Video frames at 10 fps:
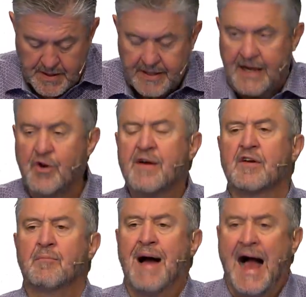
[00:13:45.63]
Can you even
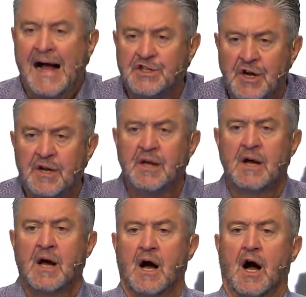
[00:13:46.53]
imagine
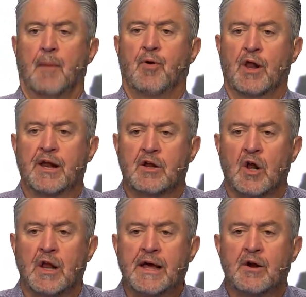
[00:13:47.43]
a political
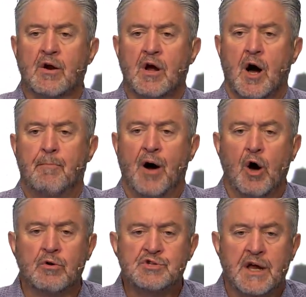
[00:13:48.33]
leader
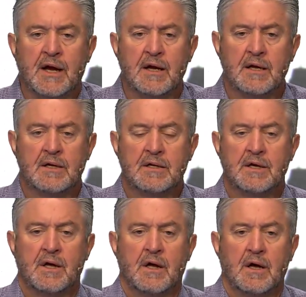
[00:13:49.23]
opposing
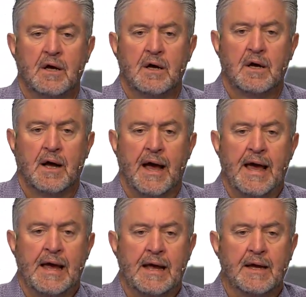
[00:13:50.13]

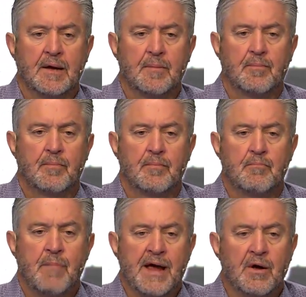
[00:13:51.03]
a
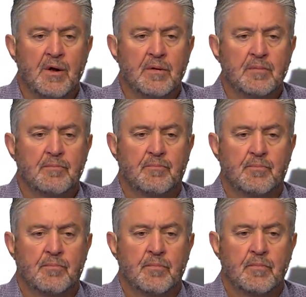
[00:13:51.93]
male
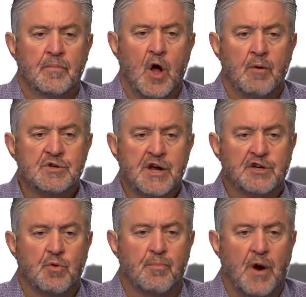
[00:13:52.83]

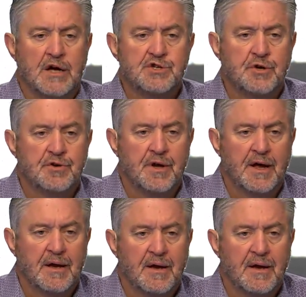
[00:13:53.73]
homosexual prostitute today?